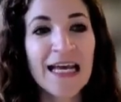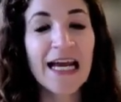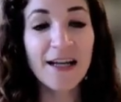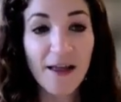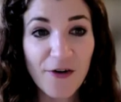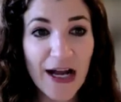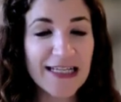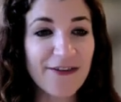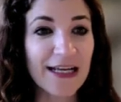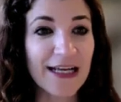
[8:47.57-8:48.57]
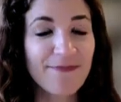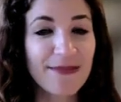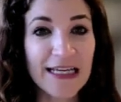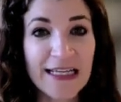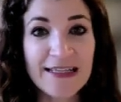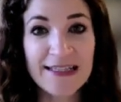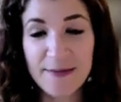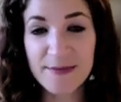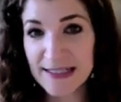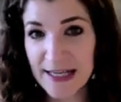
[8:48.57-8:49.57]
In another activity in the
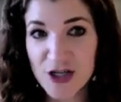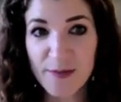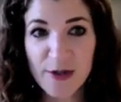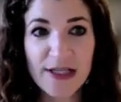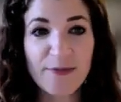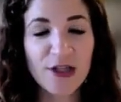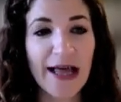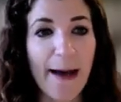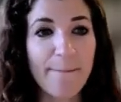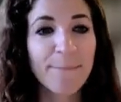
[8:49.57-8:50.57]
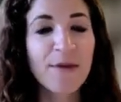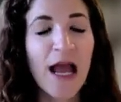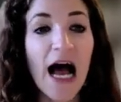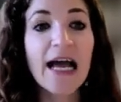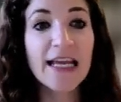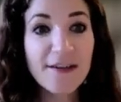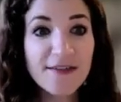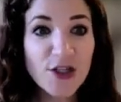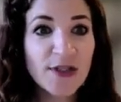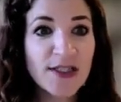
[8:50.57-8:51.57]
same sensation and perception lab, I give
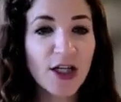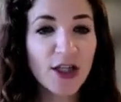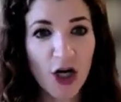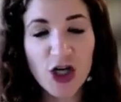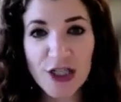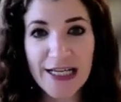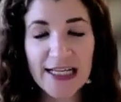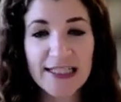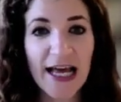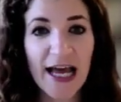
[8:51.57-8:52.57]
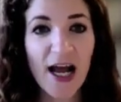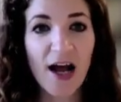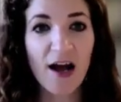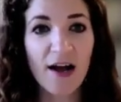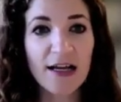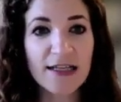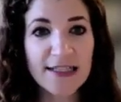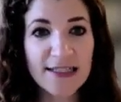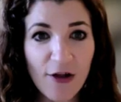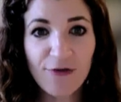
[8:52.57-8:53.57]
students a large data set on
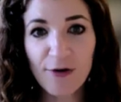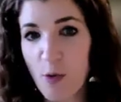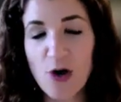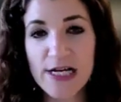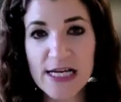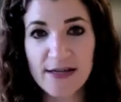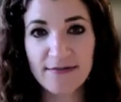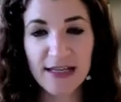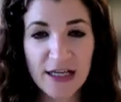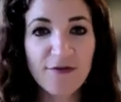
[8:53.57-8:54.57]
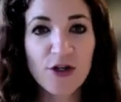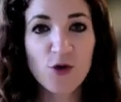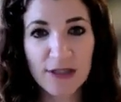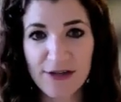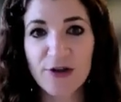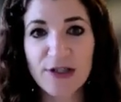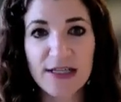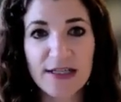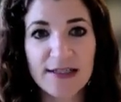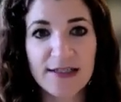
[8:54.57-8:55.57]
self-reported individual
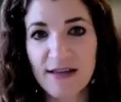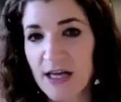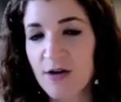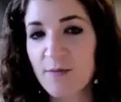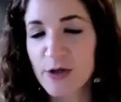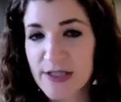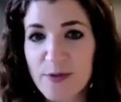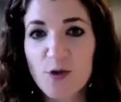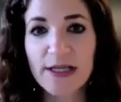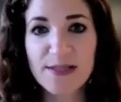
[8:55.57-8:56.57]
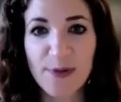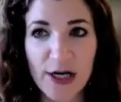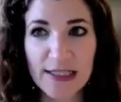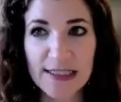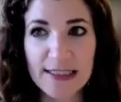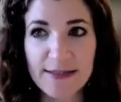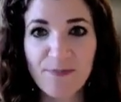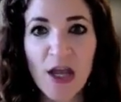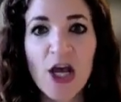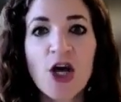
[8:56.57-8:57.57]
differences in perceptual experiences.
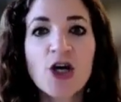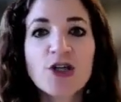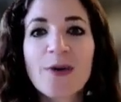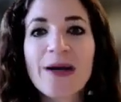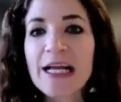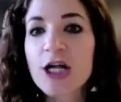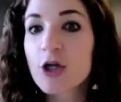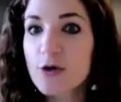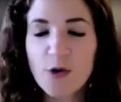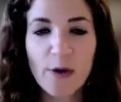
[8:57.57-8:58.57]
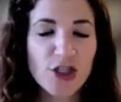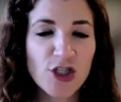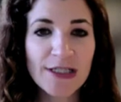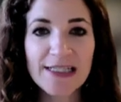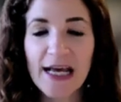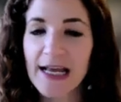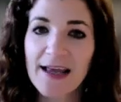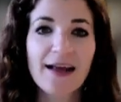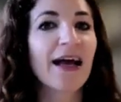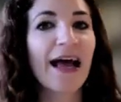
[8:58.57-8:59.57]
So it includes questions like,
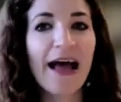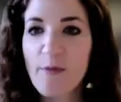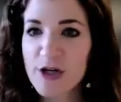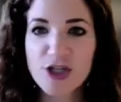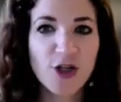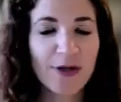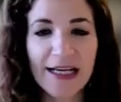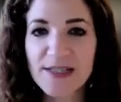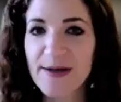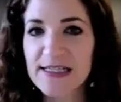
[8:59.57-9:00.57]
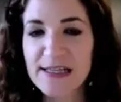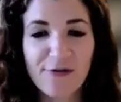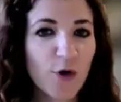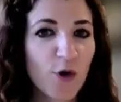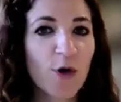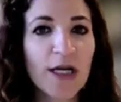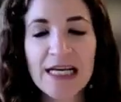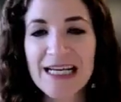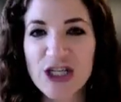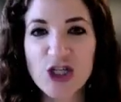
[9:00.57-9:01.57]
how much do you like spicy food?
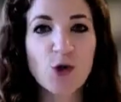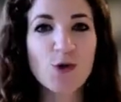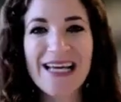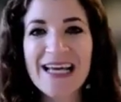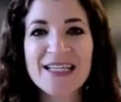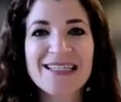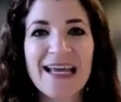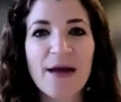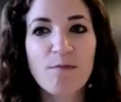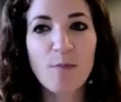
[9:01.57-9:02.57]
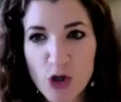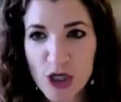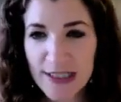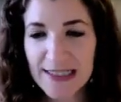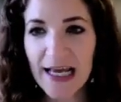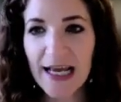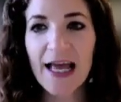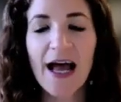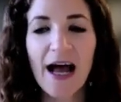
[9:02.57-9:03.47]
Do you tend to get motion sick?